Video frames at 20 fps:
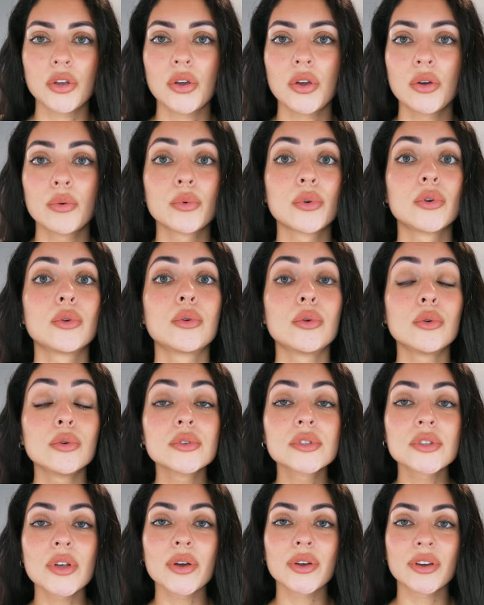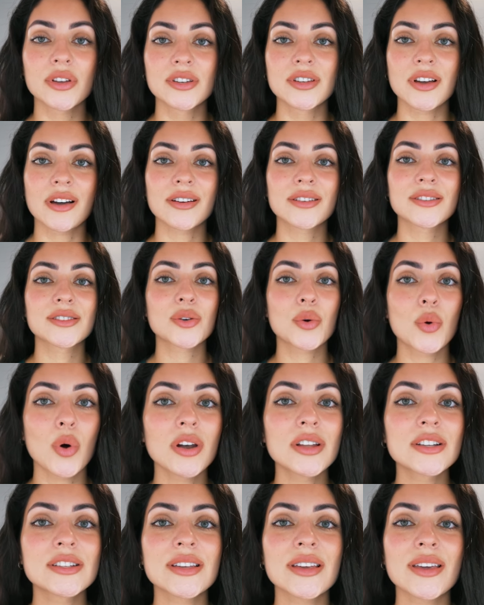You will also conduct
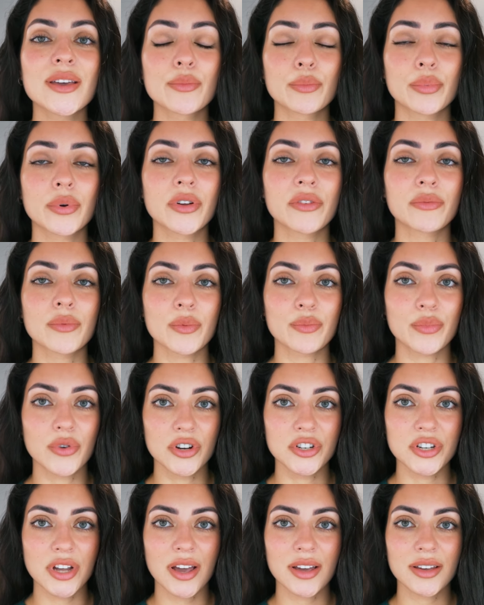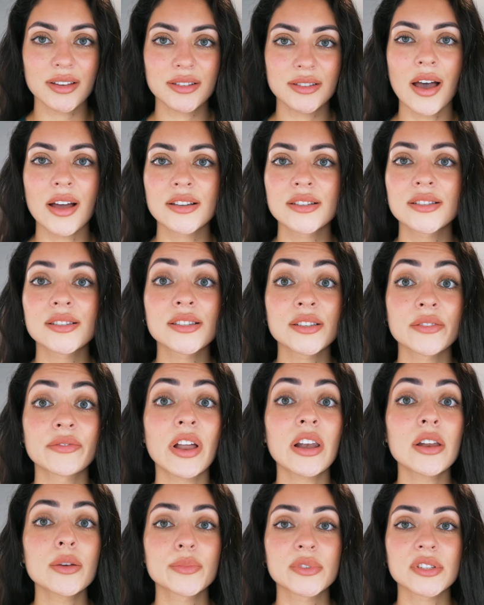quality improvement projects and
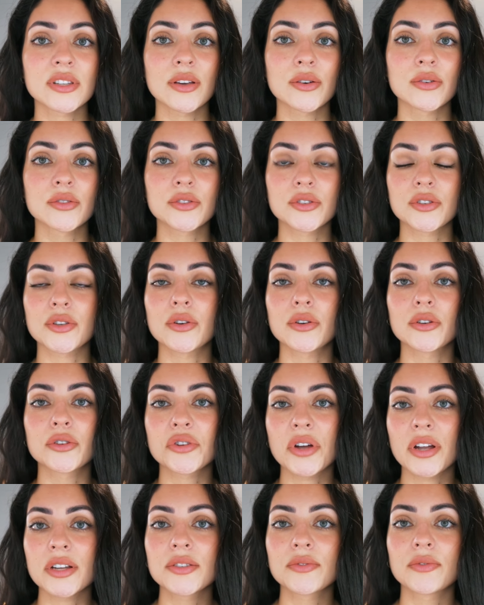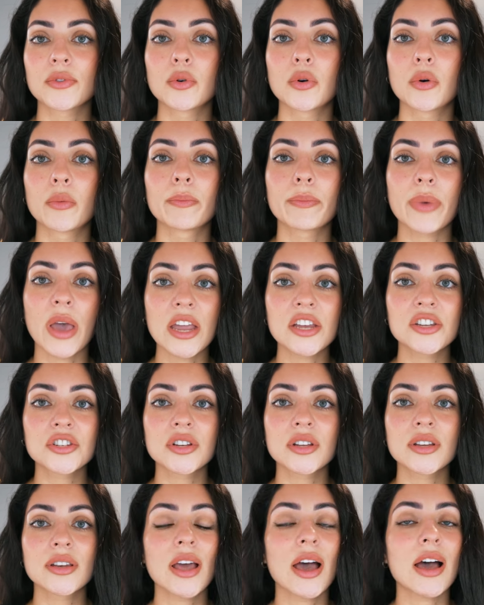develop skills to transform
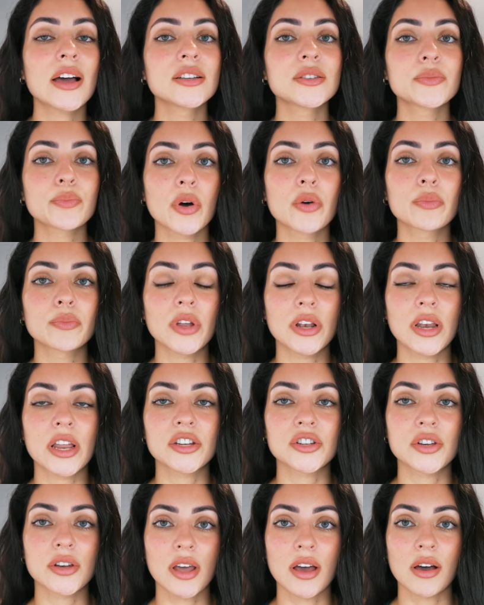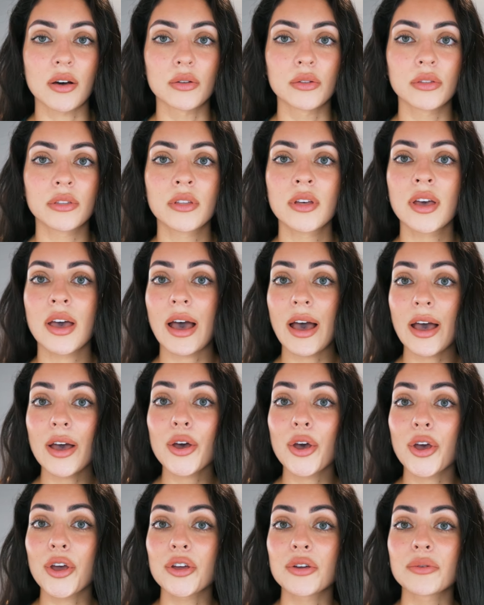patient and population health at
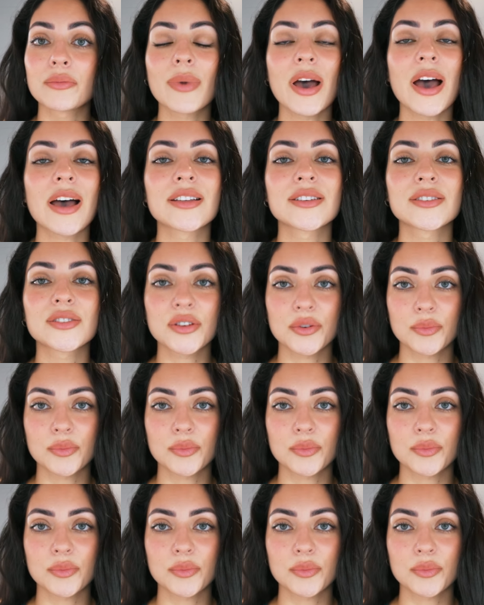home and